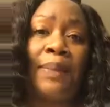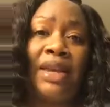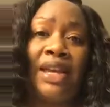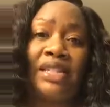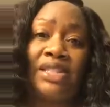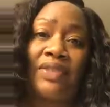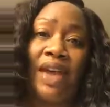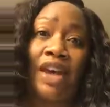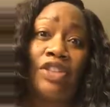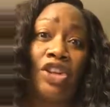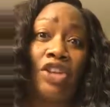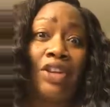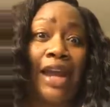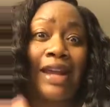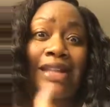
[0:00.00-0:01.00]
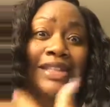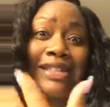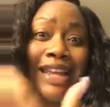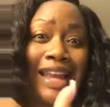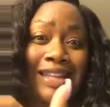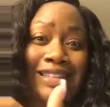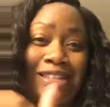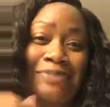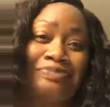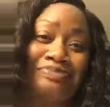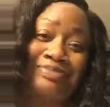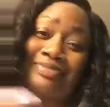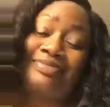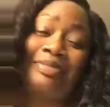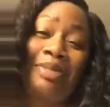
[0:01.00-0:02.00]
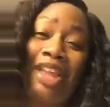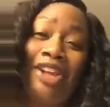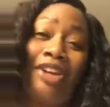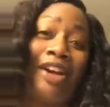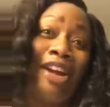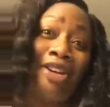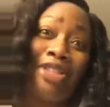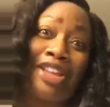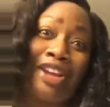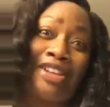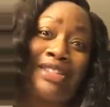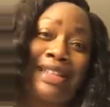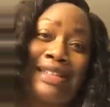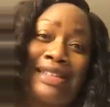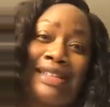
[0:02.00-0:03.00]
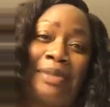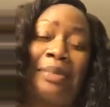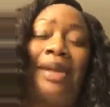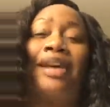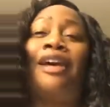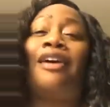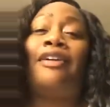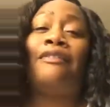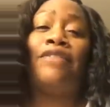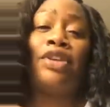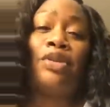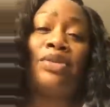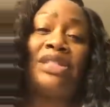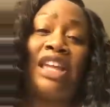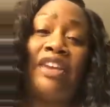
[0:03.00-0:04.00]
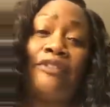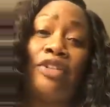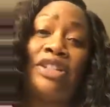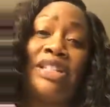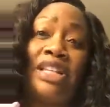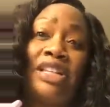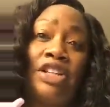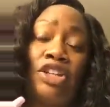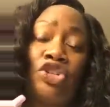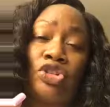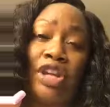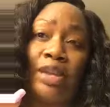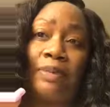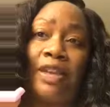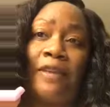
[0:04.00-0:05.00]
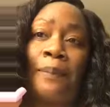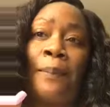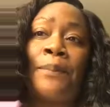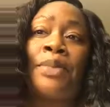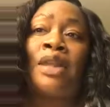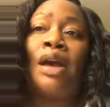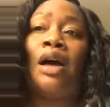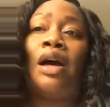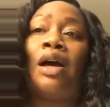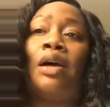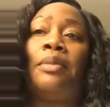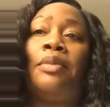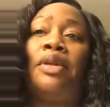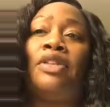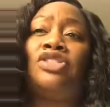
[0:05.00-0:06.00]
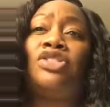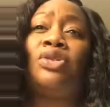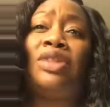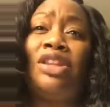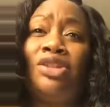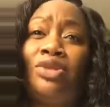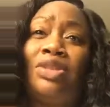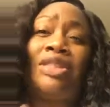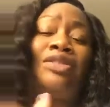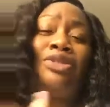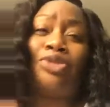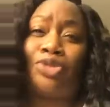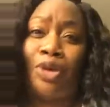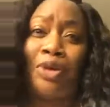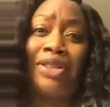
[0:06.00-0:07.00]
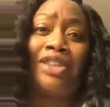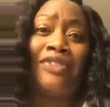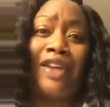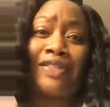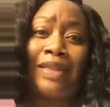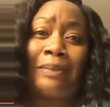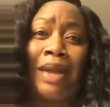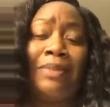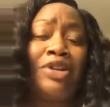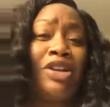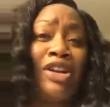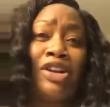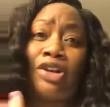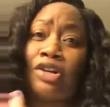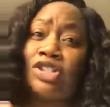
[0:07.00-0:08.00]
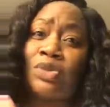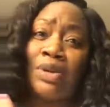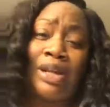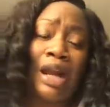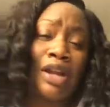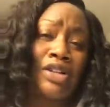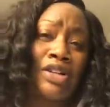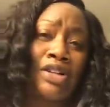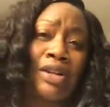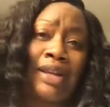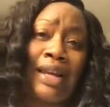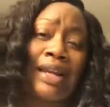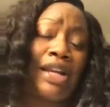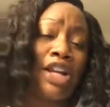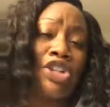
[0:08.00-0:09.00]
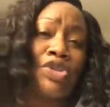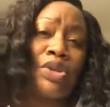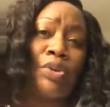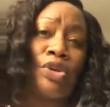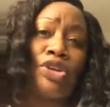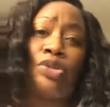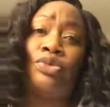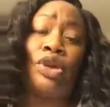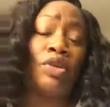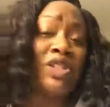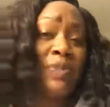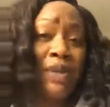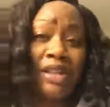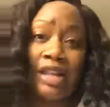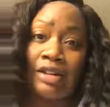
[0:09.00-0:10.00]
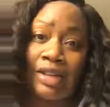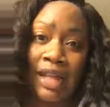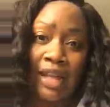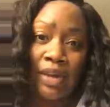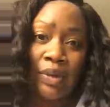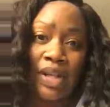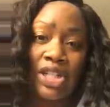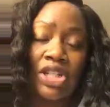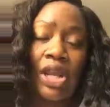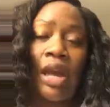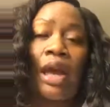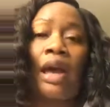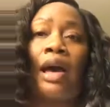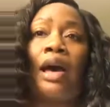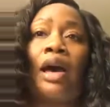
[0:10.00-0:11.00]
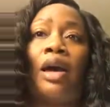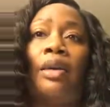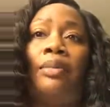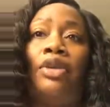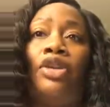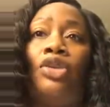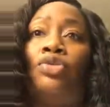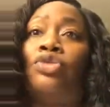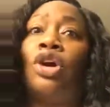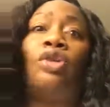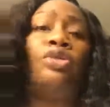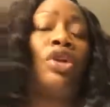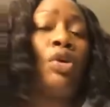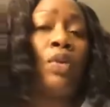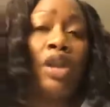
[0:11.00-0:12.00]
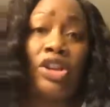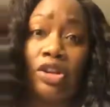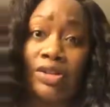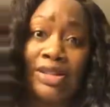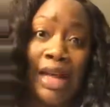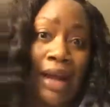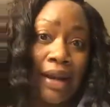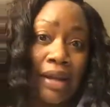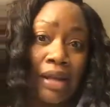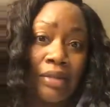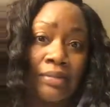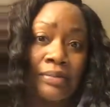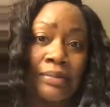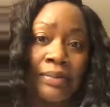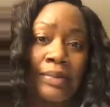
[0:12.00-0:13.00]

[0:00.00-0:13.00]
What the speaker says: because of how the United States and our healthcare system views infertility treatment. So then you throw in the fact that maybe you're going to go to a doctor in a country where you don't speak their language. You don't know what you're signing.